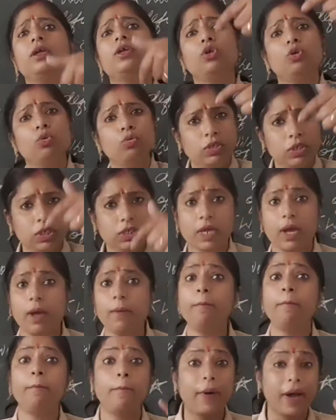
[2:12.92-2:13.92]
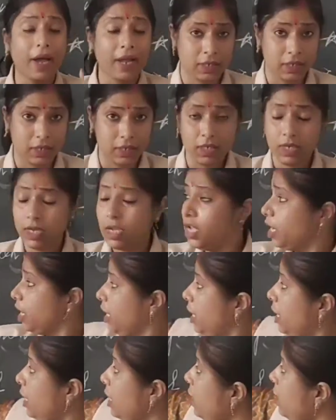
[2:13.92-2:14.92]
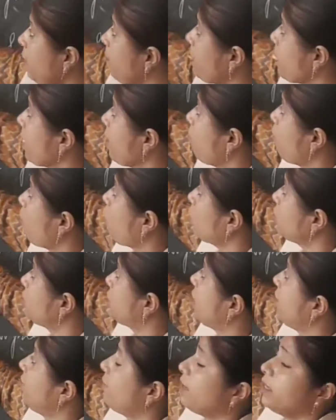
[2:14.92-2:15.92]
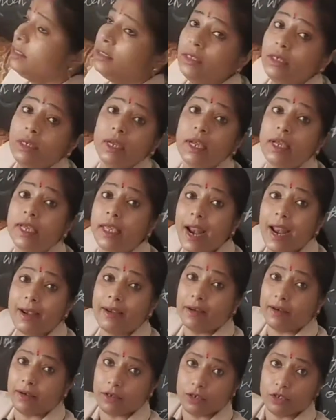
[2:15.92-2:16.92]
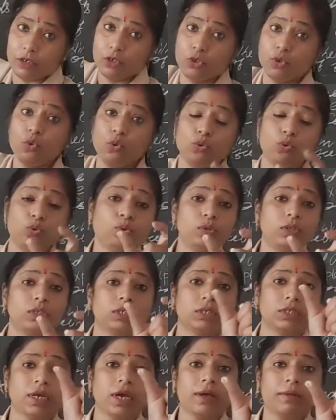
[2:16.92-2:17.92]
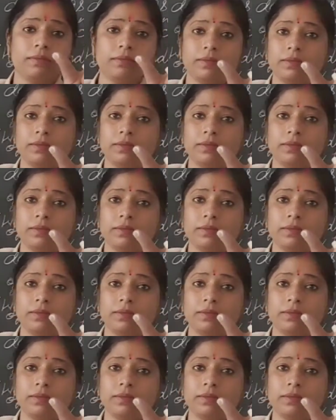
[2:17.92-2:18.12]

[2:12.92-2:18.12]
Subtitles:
used the term, but he was given credit to use the term